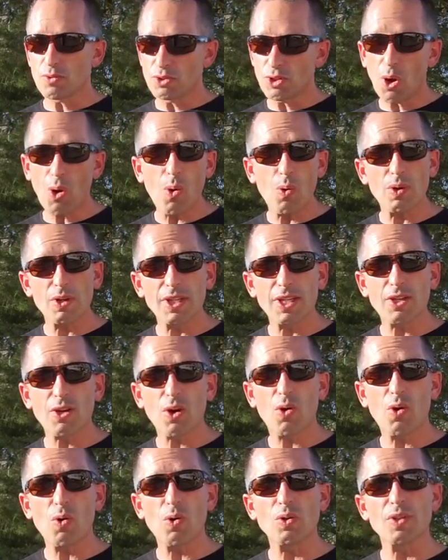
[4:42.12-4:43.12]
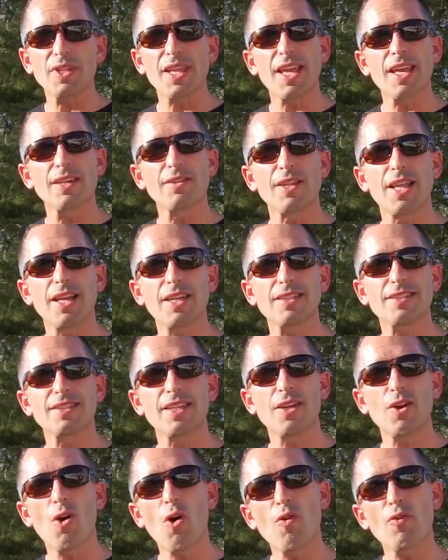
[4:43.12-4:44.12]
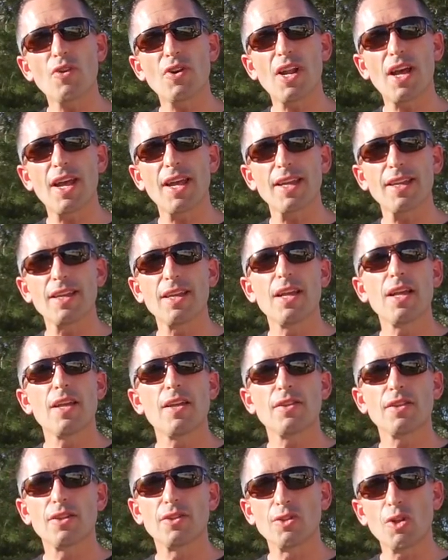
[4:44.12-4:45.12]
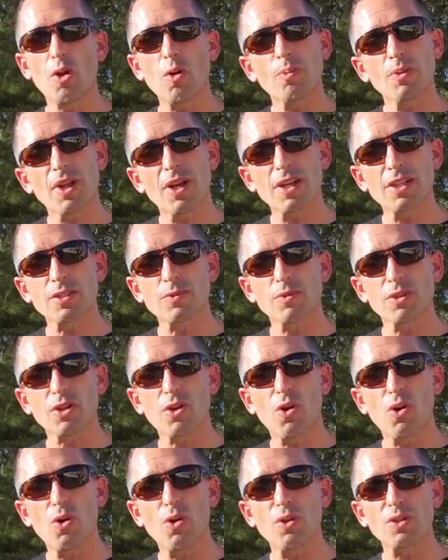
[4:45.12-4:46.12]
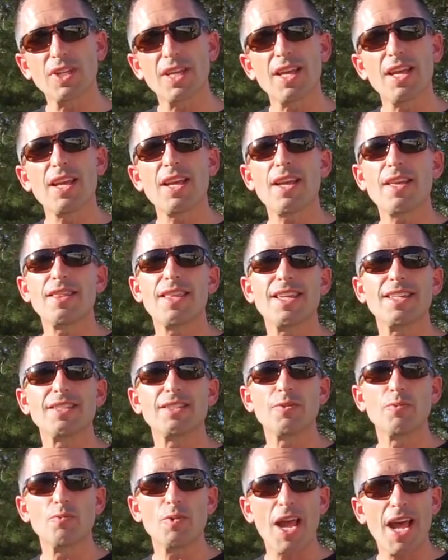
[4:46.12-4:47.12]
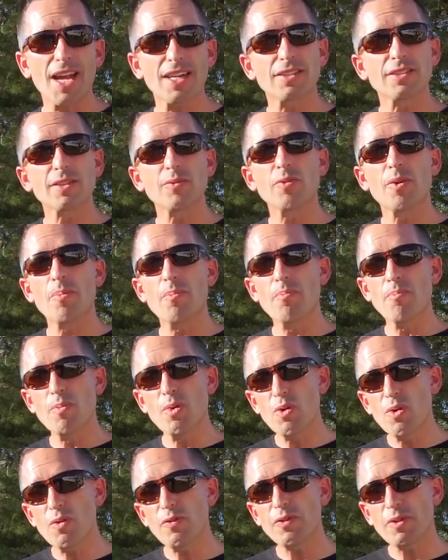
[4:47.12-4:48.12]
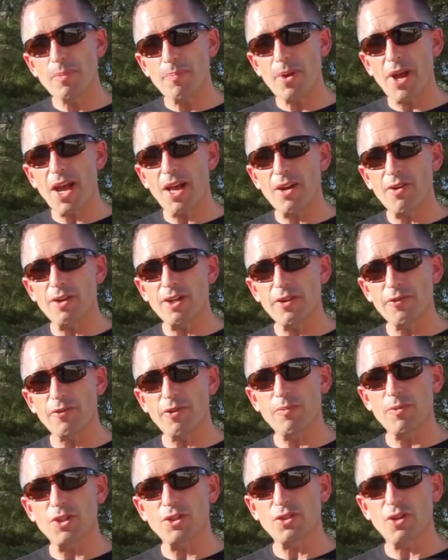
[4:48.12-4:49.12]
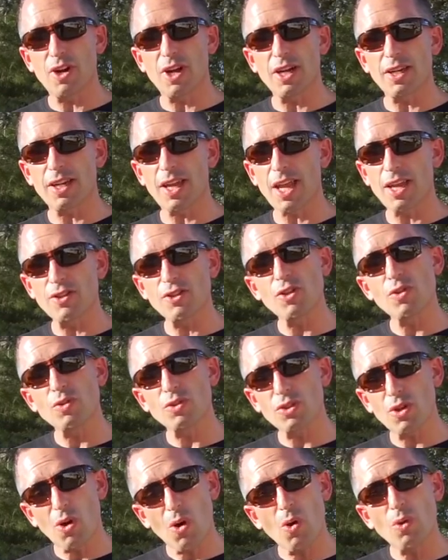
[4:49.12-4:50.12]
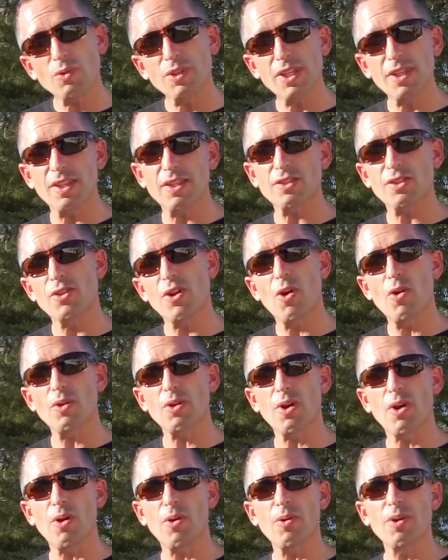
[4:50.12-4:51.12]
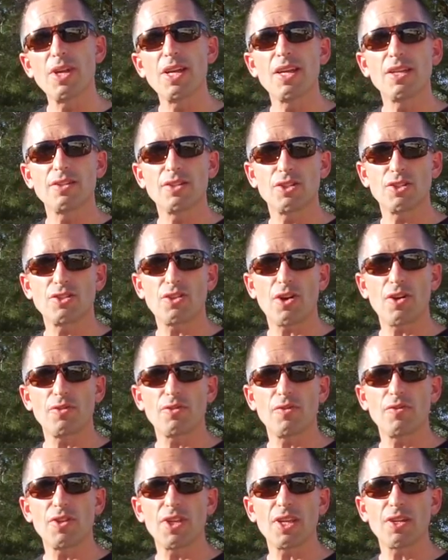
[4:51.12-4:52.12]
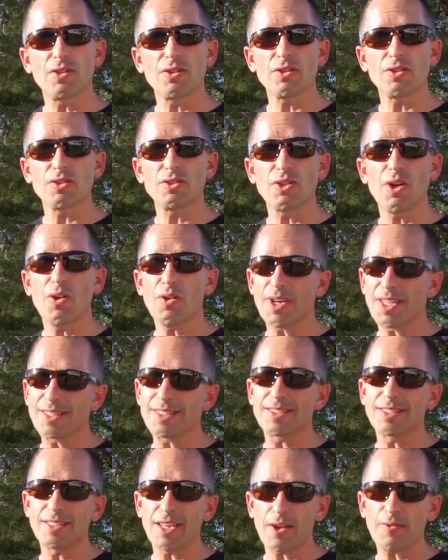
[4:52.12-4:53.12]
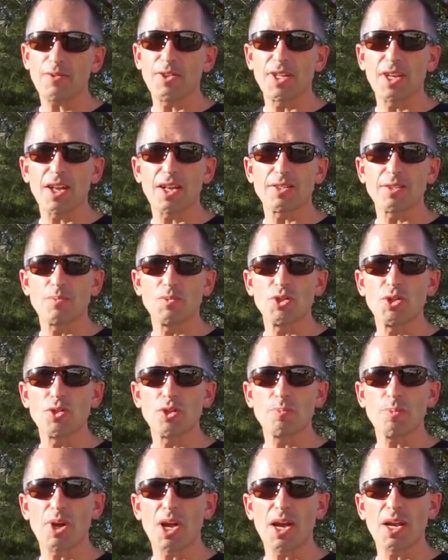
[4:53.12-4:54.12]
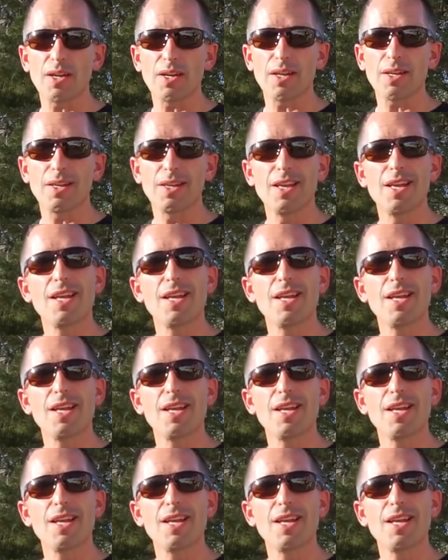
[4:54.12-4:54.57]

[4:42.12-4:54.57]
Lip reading: totally cold. They had let it sit overnight, the glow plugs were cold, they actually removed the battery from the truck and used only this NOCO to start their vehicle. So it's definitely got some juice behind it.